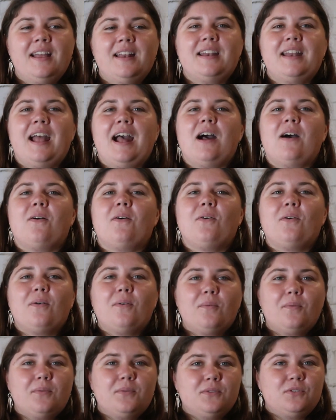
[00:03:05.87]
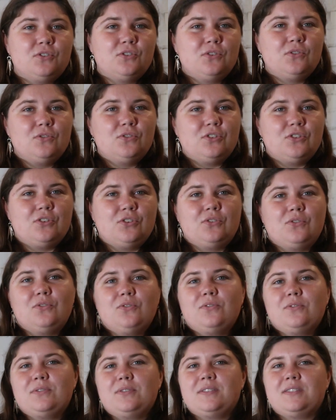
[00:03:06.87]
Now, due
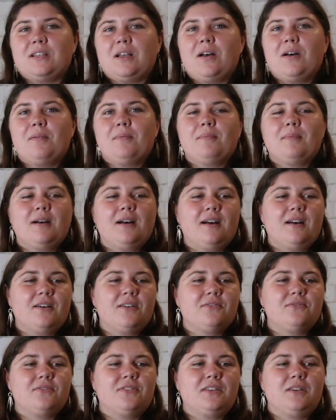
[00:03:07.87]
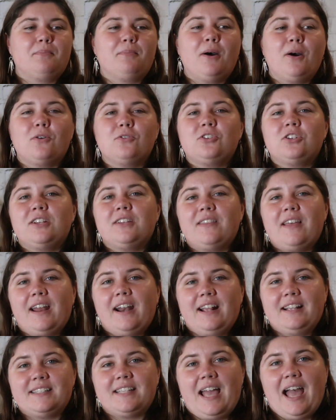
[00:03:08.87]
to some of the poaching
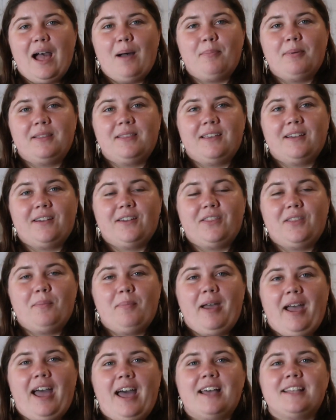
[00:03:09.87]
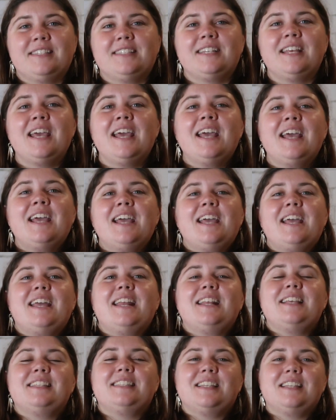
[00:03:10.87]
that has happened there in the past,
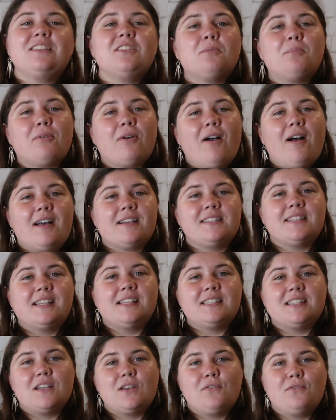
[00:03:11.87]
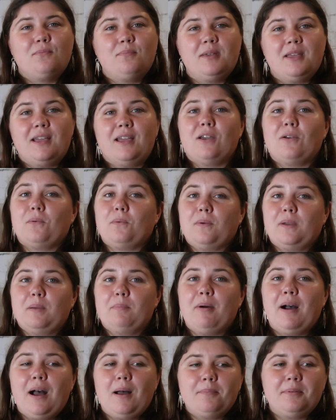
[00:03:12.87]
it is in the process of being
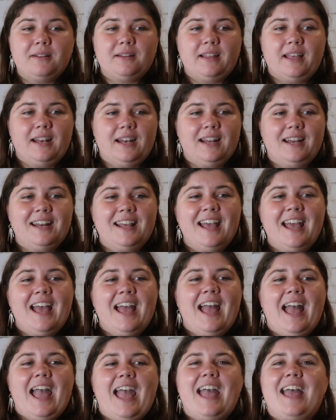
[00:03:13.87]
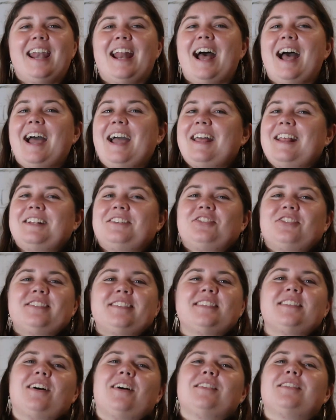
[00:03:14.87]
repopulated. And I
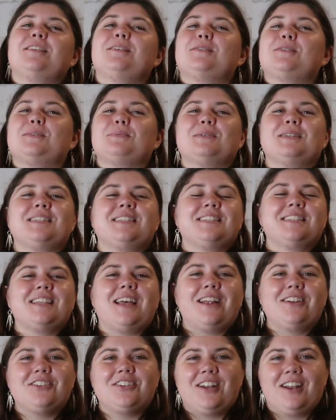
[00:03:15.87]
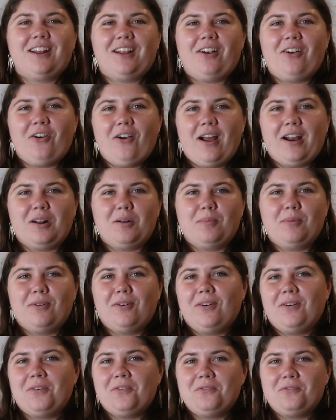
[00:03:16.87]
just thought this was such an
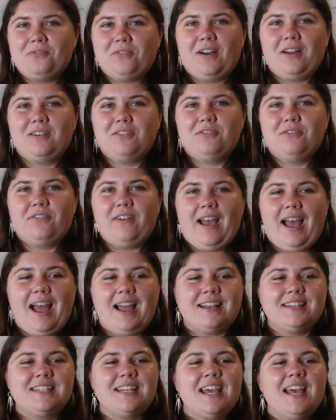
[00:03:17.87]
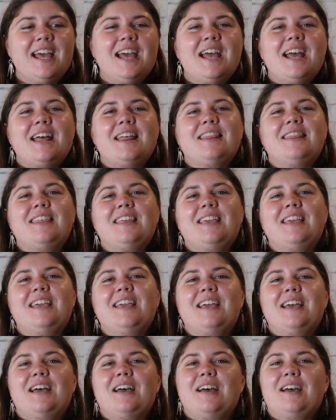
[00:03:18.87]
incredible fun fact.
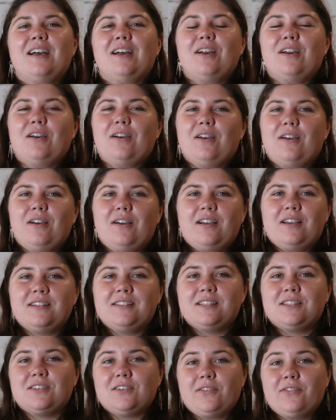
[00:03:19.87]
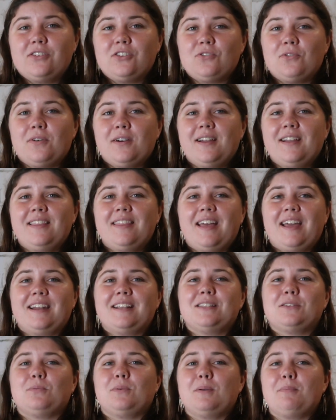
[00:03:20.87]
The conservatory that
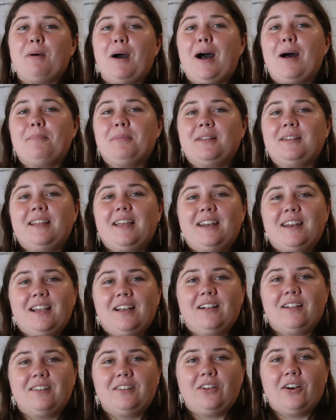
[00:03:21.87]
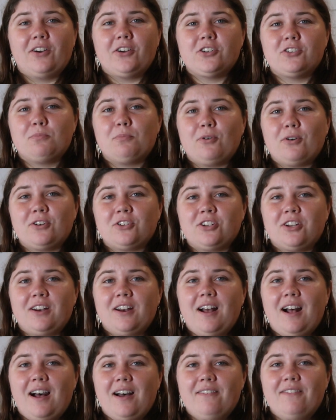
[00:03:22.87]
is repopulating a large
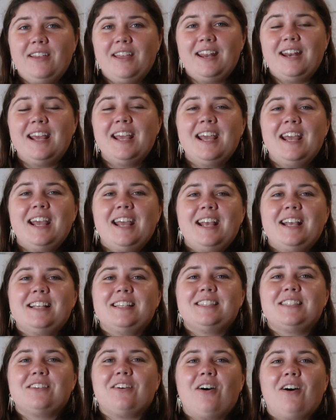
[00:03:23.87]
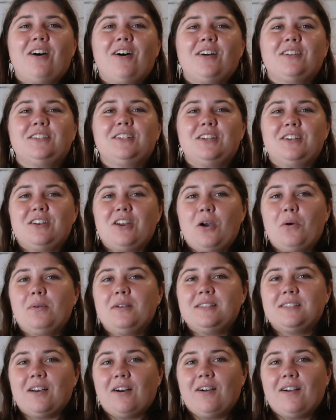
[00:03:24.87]
portion of it is called
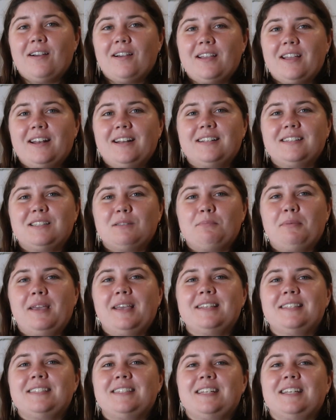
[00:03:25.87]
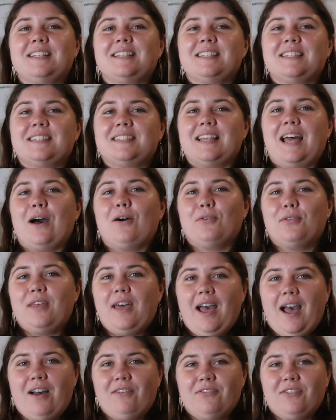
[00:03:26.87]
Noah's Ark and it's based in South
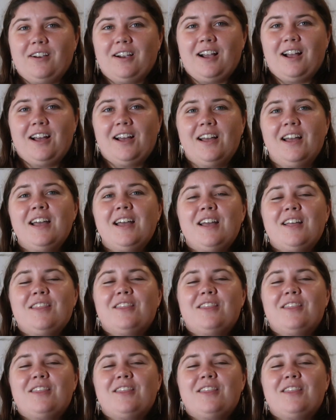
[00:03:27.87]
Africa.